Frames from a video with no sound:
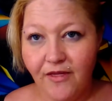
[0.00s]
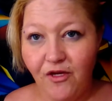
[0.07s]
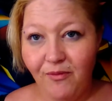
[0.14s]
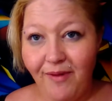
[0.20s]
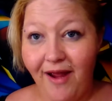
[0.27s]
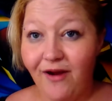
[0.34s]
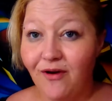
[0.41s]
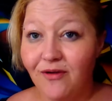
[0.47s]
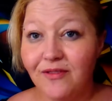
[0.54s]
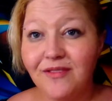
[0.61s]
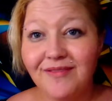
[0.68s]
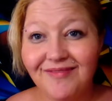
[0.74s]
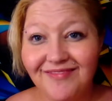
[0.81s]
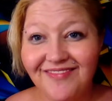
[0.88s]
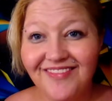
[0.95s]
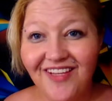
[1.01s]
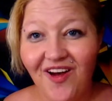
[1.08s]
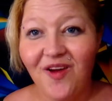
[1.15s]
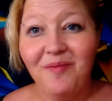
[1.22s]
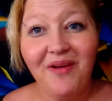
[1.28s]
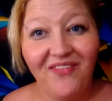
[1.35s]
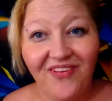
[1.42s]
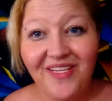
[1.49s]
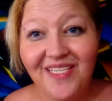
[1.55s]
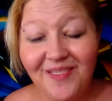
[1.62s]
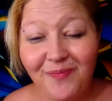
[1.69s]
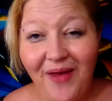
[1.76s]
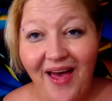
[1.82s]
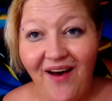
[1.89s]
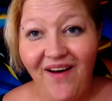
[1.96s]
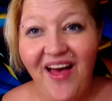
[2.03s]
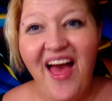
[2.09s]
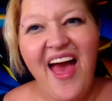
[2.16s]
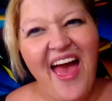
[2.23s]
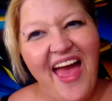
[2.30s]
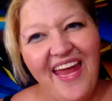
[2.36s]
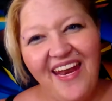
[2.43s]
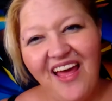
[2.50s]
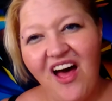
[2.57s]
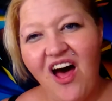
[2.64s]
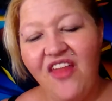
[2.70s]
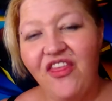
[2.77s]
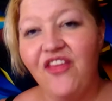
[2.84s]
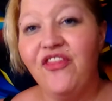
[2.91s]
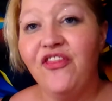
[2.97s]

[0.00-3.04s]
macros on MyFitnessPal. And the